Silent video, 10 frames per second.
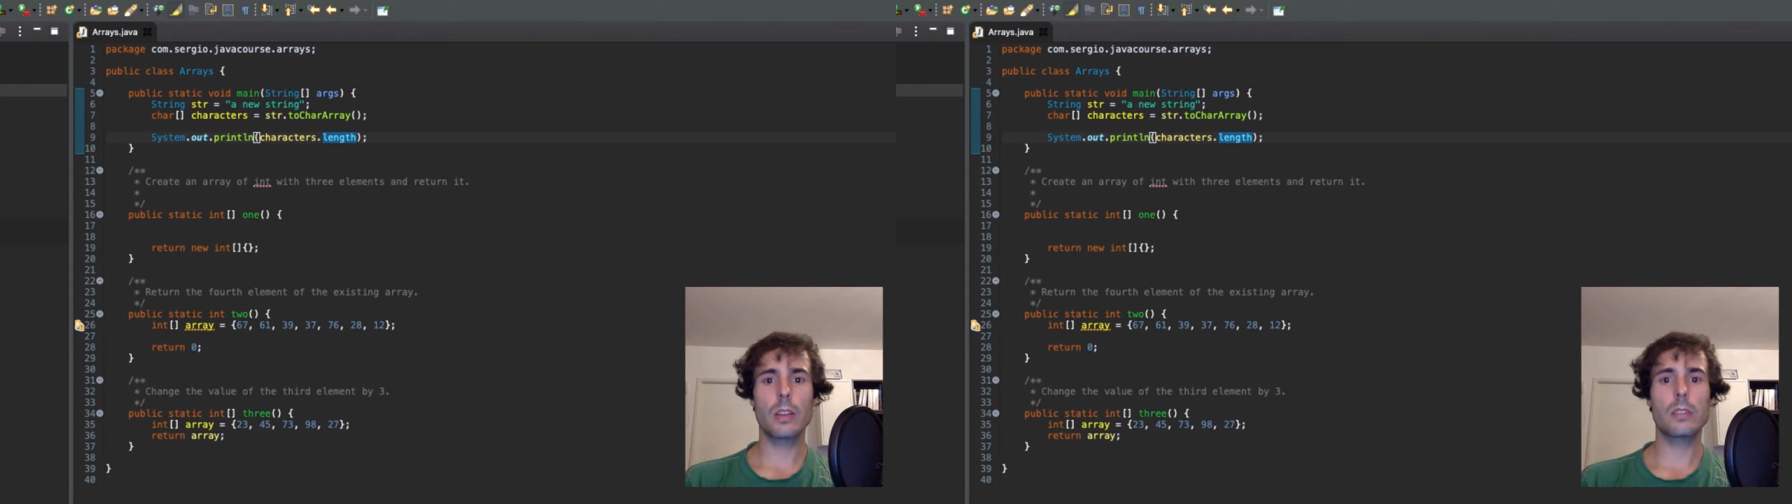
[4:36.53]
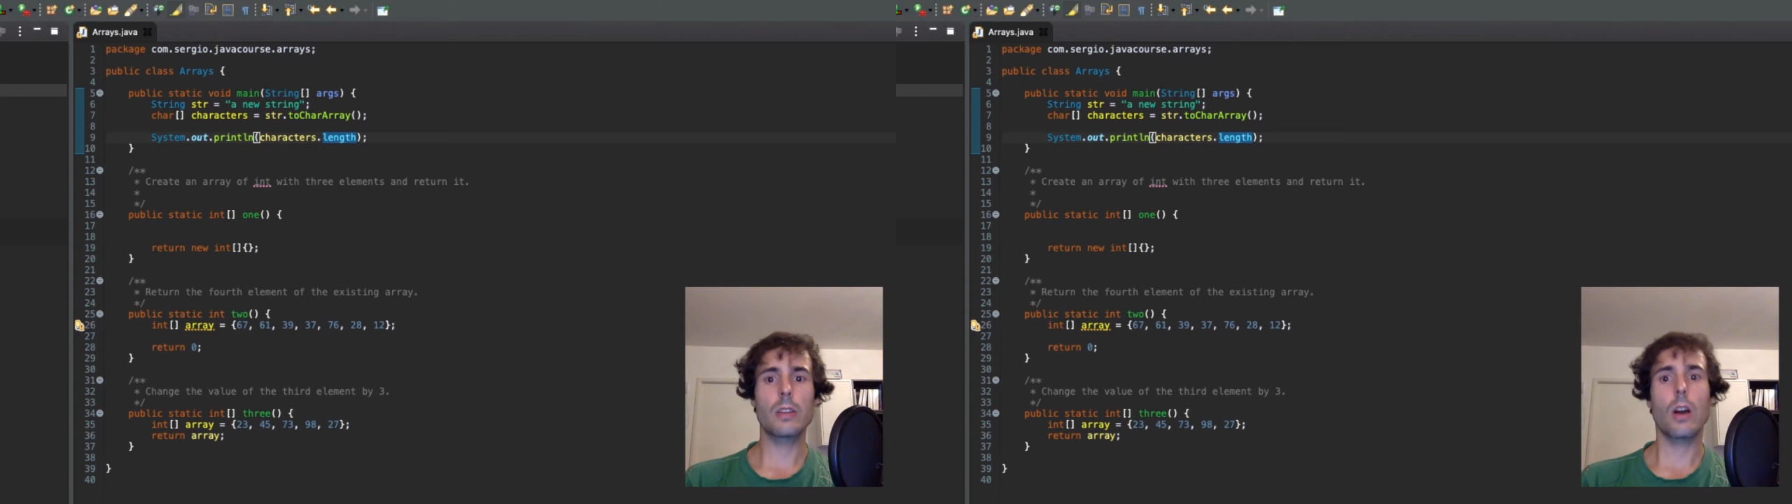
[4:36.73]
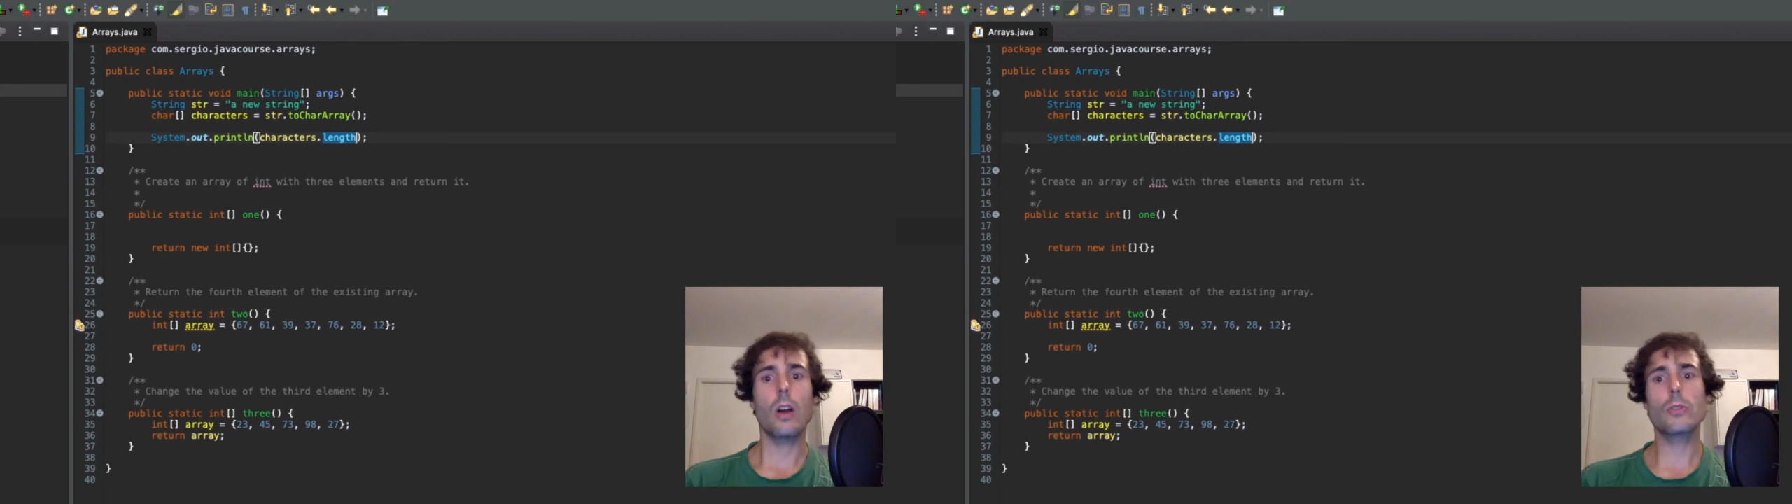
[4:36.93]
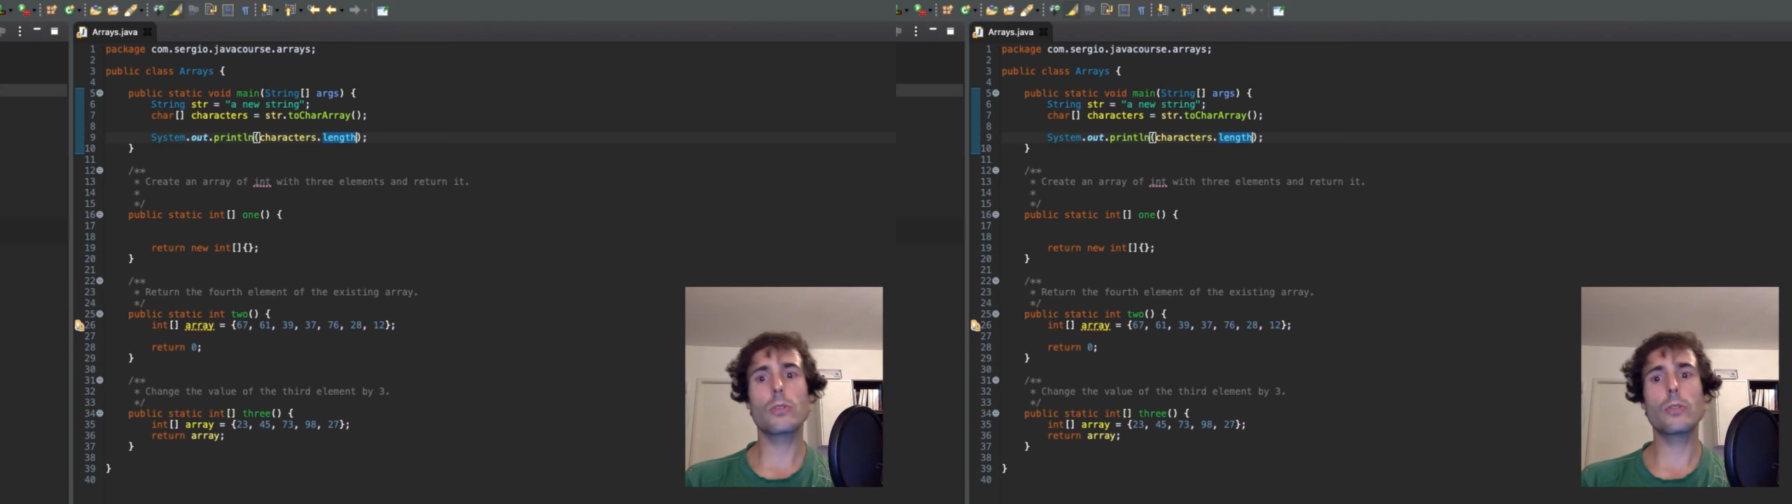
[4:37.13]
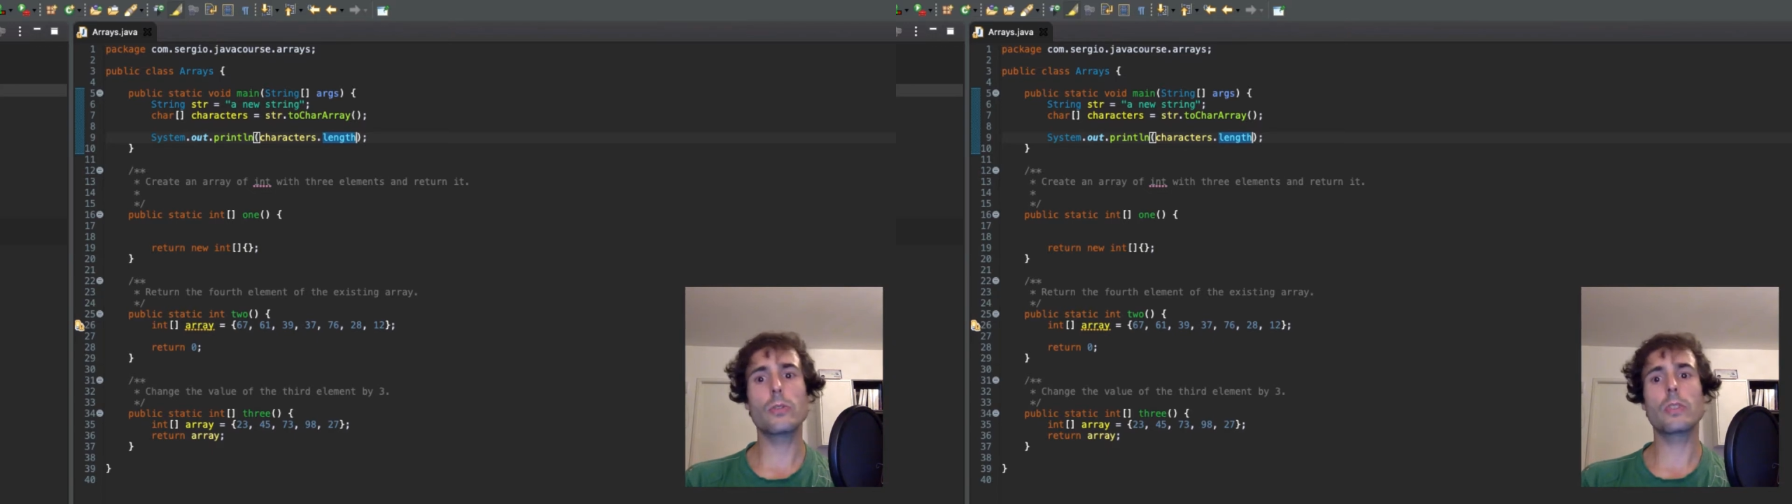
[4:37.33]
It's also
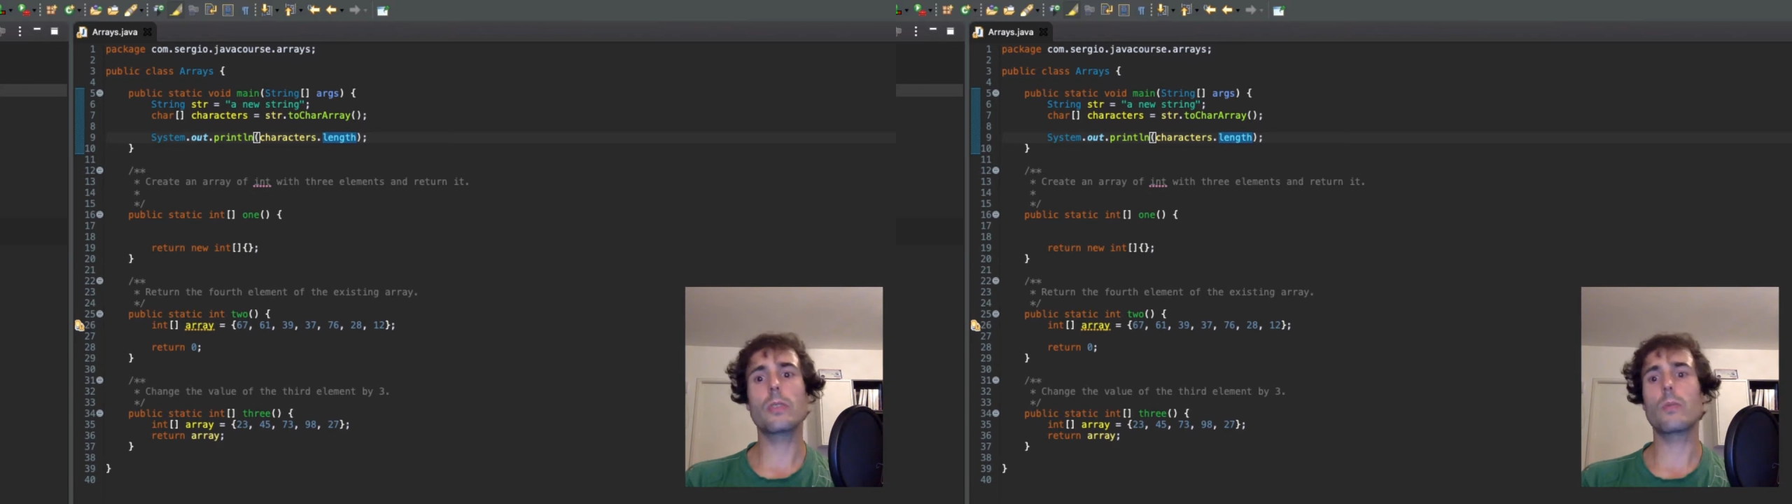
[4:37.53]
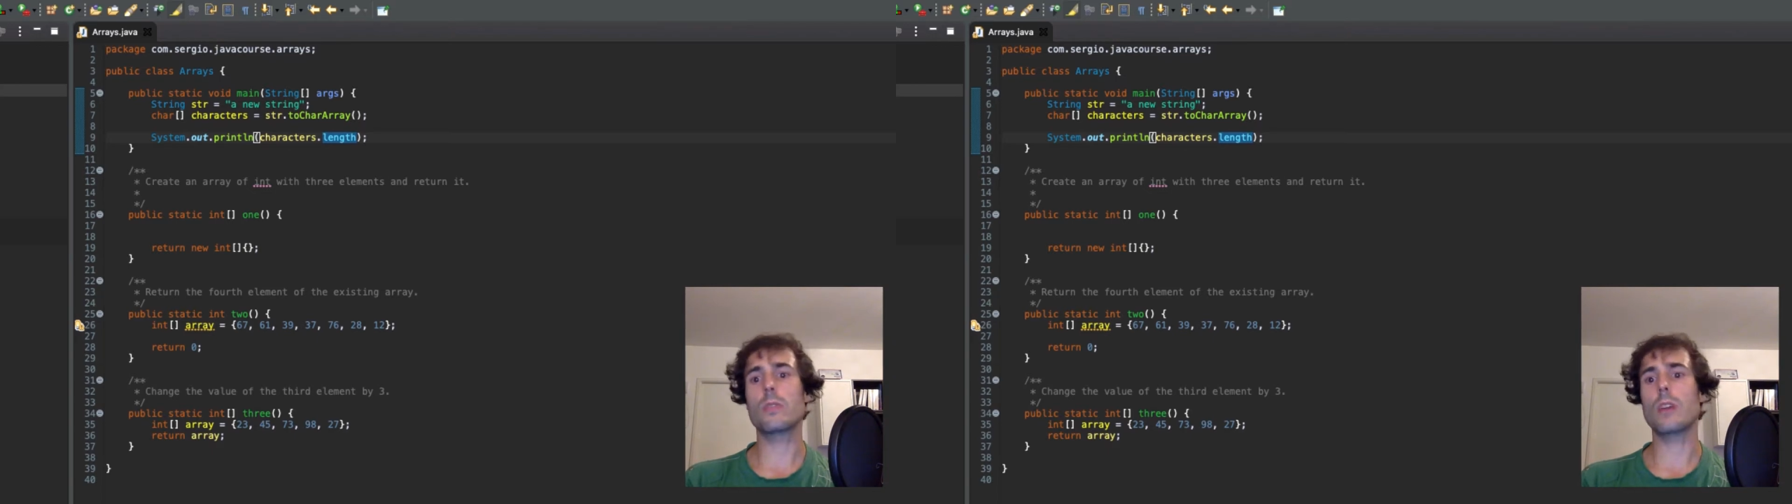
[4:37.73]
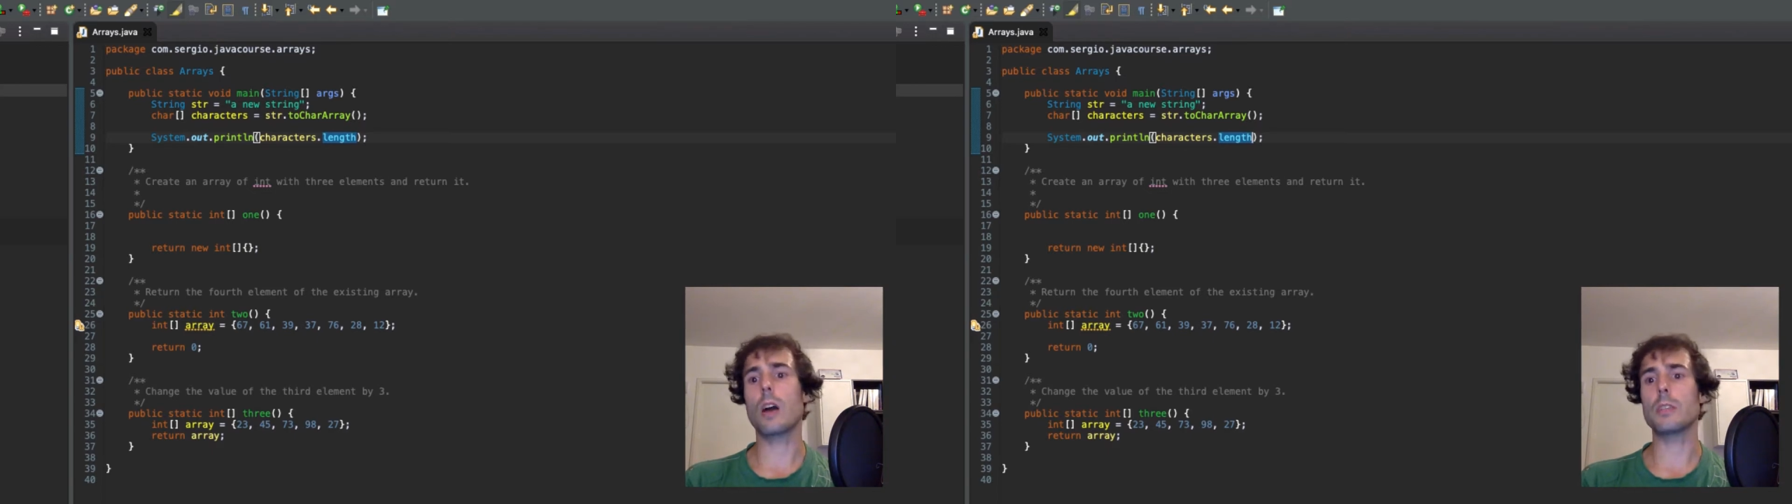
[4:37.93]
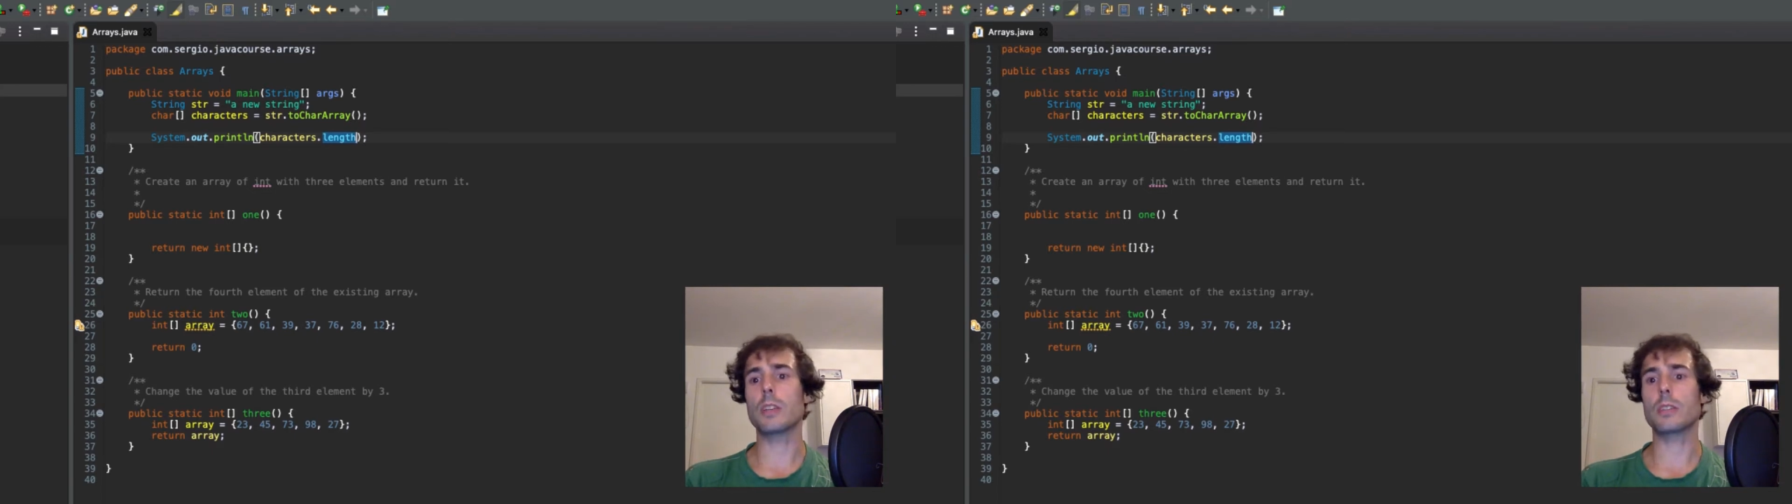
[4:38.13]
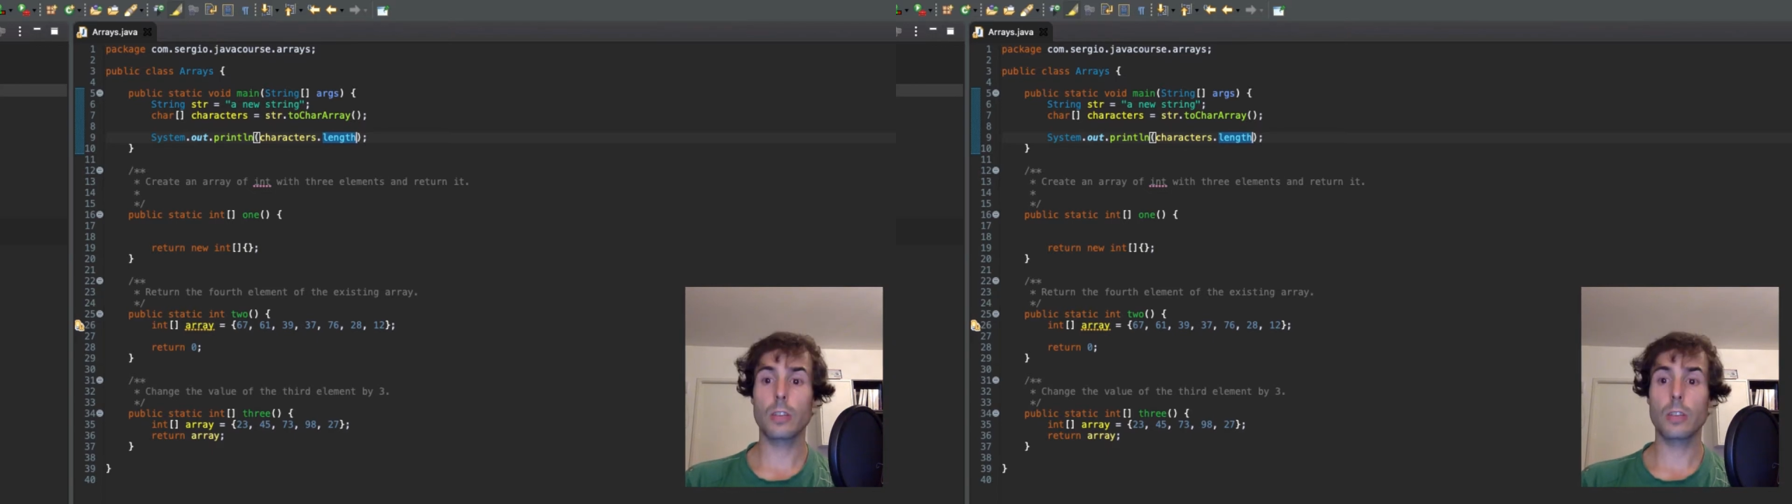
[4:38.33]
used with objects,